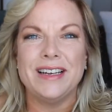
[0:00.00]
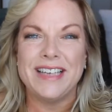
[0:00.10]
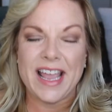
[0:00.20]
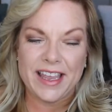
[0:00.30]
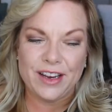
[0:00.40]

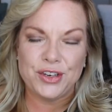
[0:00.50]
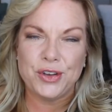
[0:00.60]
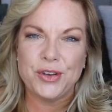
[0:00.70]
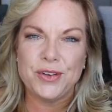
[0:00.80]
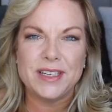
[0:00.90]
taking two
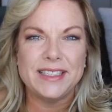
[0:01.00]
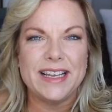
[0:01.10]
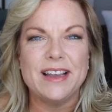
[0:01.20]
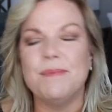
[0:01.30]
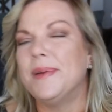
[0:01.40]
units
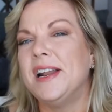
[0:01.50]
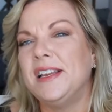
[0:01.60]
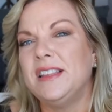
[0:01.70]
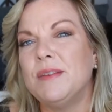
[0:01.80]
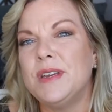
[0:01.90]
and
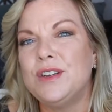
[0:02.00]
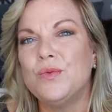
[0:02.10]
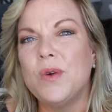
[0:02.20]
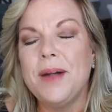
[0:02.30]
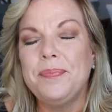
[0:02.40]
combining them into
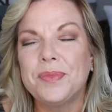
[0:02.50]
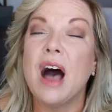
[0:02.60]
one,